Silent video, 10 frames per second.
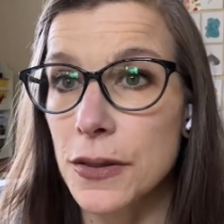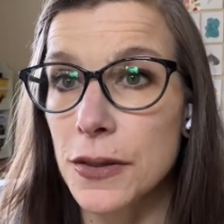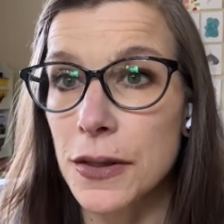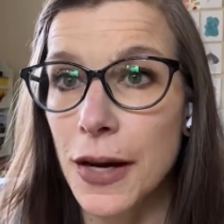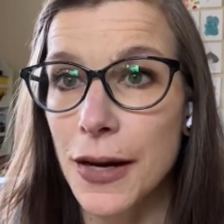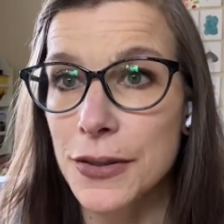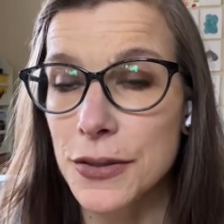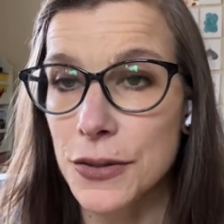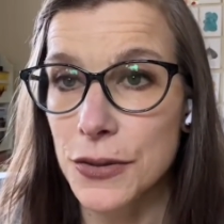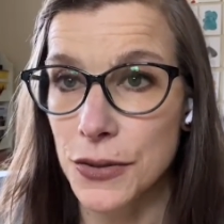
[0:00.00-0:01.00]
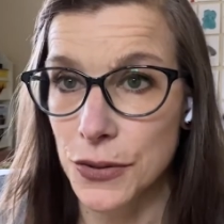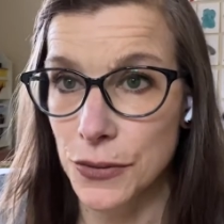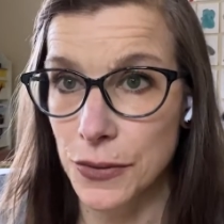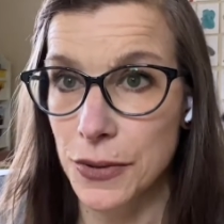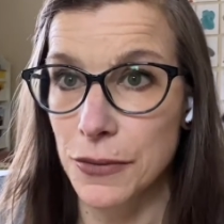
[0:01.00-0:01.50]
not
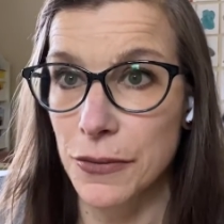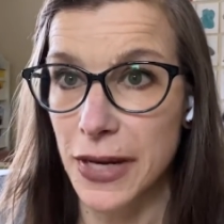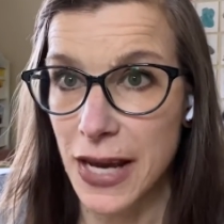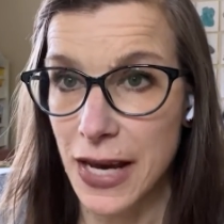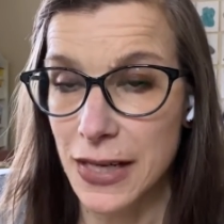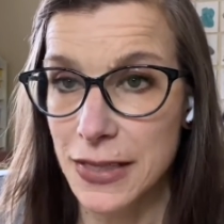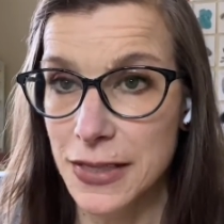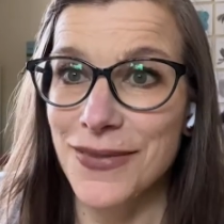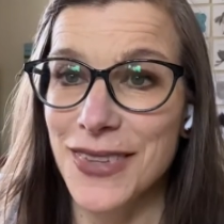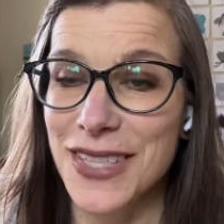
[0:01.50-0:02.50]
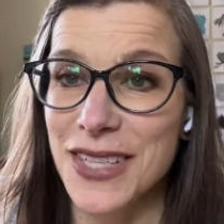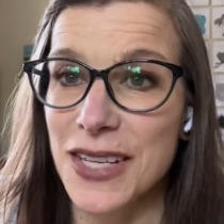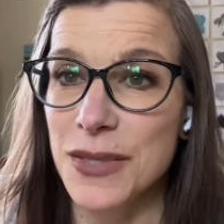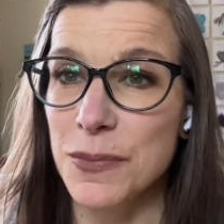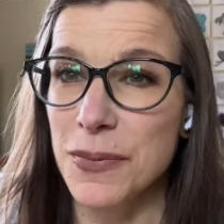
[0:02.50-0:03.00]
to react. This
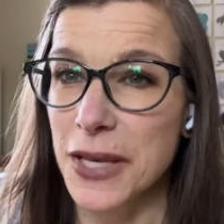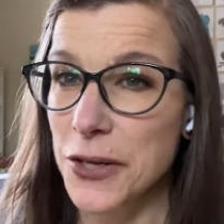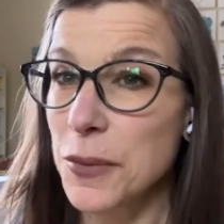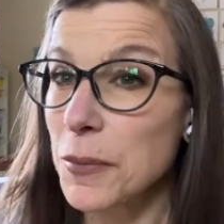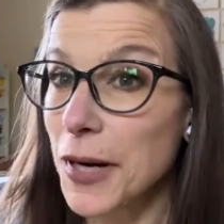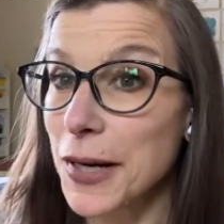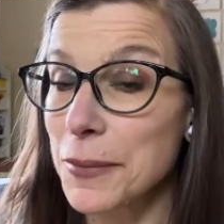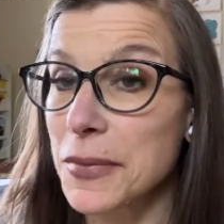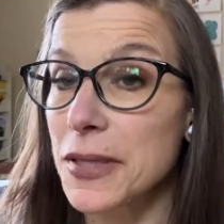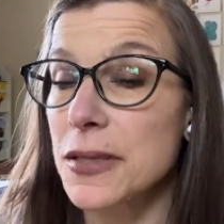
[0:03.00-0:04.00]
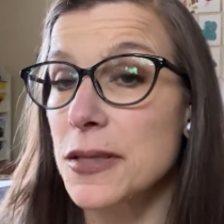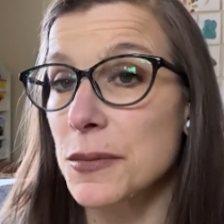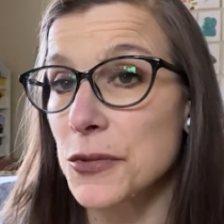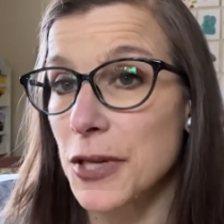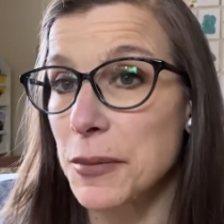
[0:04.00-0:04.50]
does get her mom in
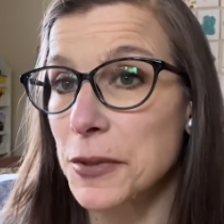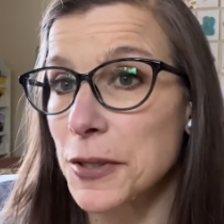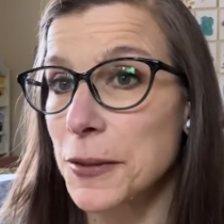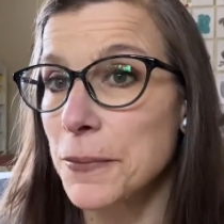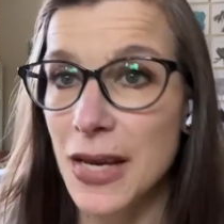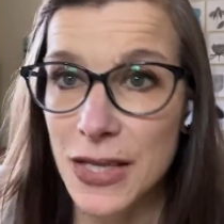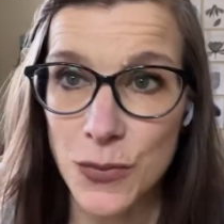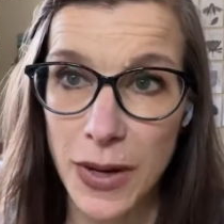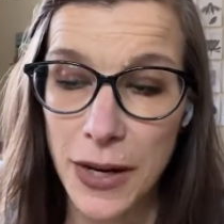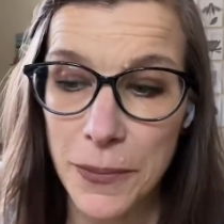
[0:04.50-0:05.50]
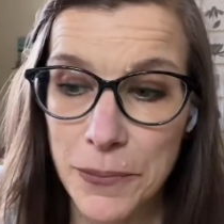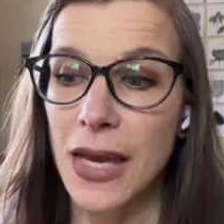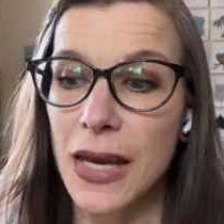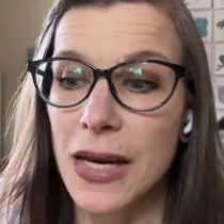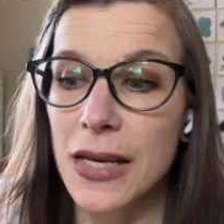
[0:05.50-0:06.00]
some trouble as well.
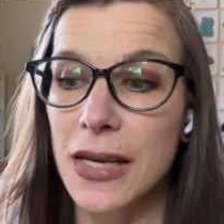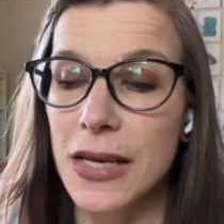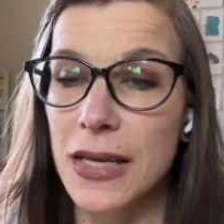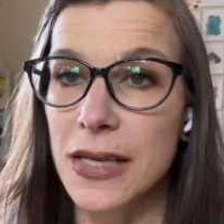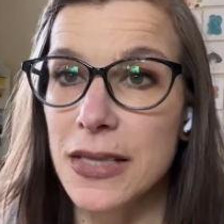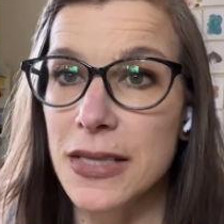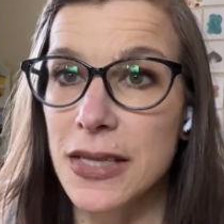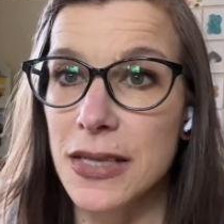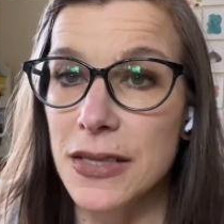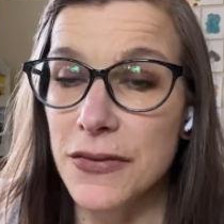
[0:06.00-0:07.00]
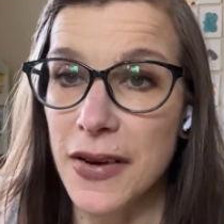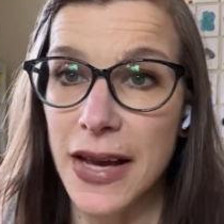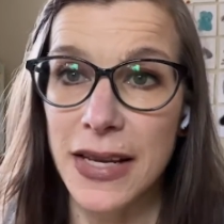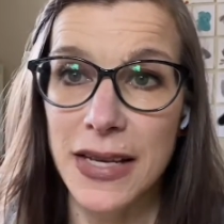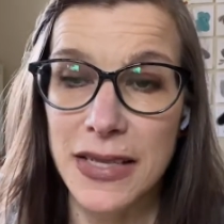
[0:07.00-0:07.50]
Anne is
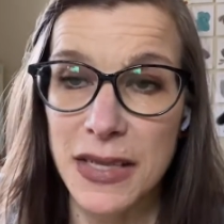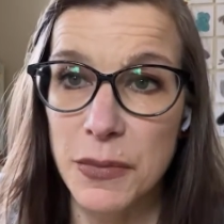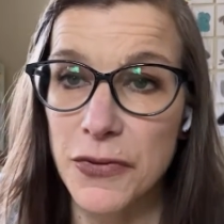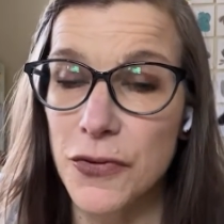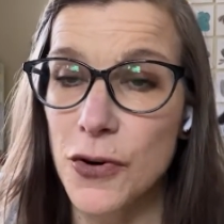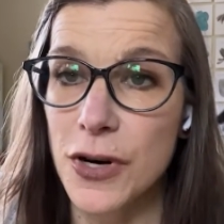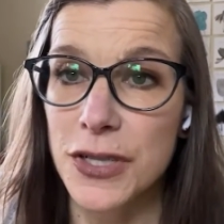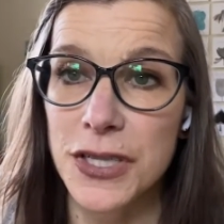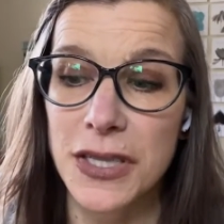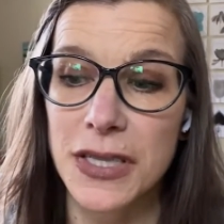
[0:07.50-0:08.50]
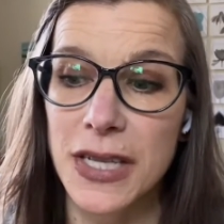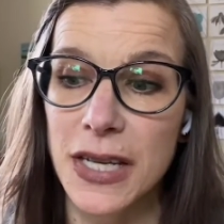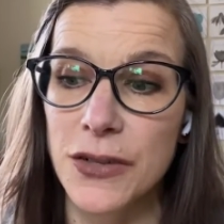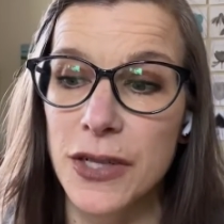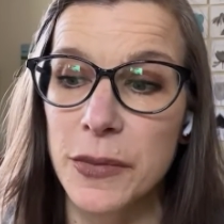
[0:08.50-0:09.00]
defiant, as I said before. She's a
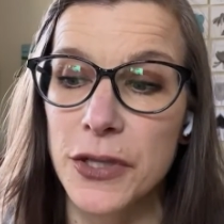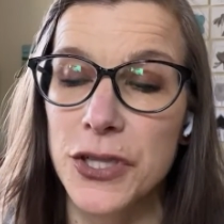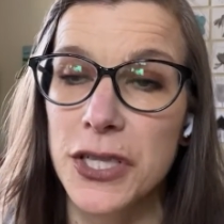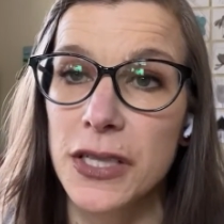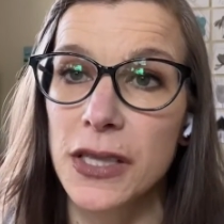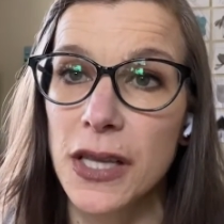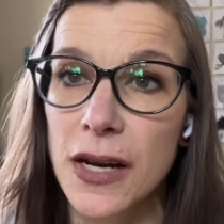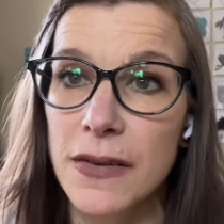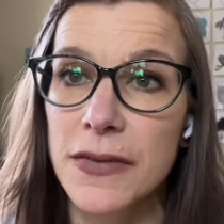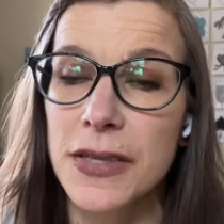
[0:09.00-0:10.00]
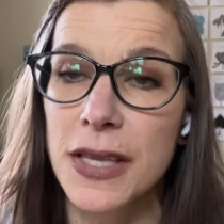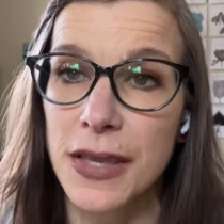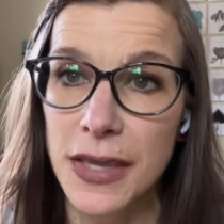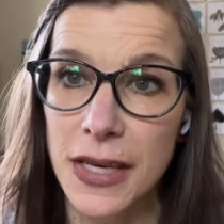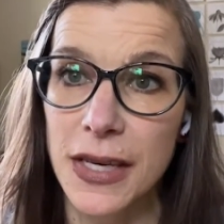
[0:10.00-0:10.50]
daydreamer. She loves
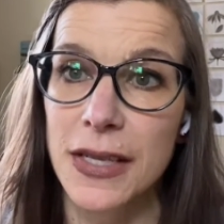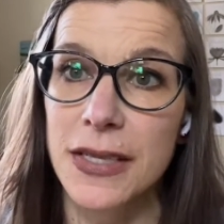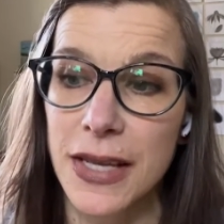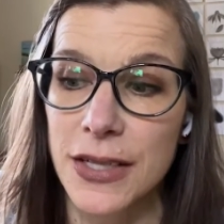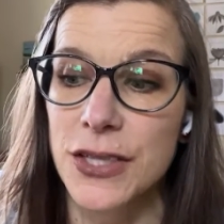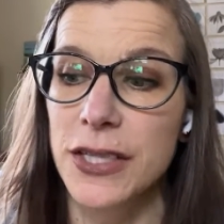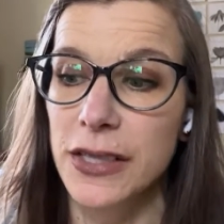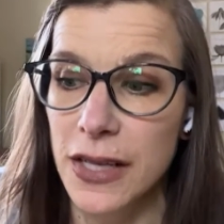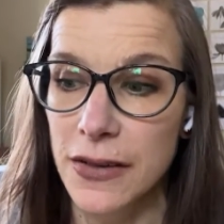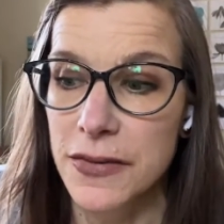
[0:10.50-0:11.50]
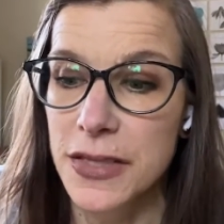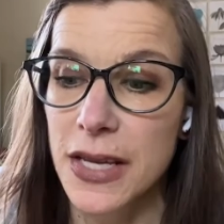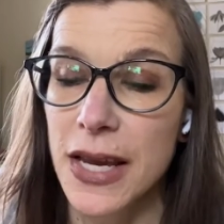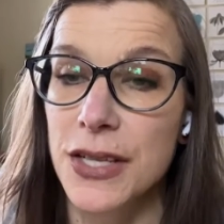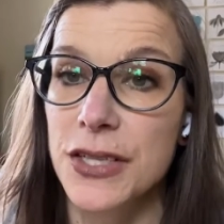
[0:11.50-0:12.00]
the things that she
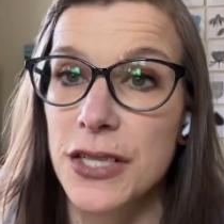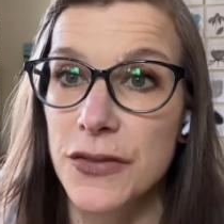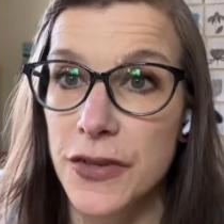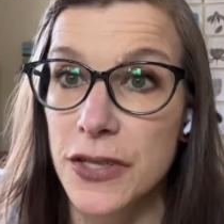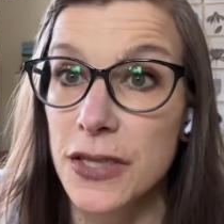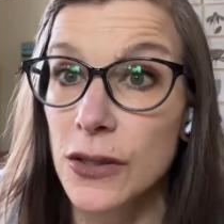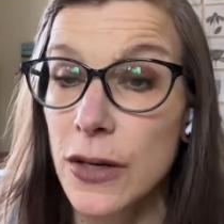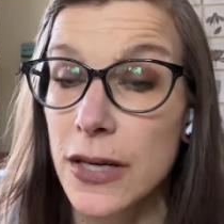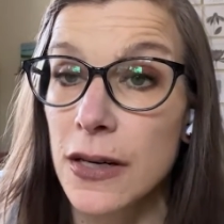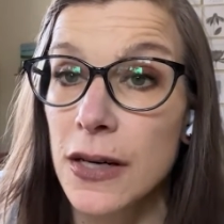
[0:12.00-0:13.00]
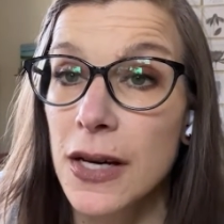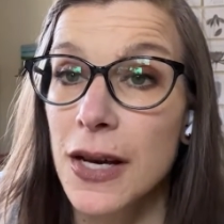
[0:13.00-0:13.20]
loves, and she is fiercely loyal.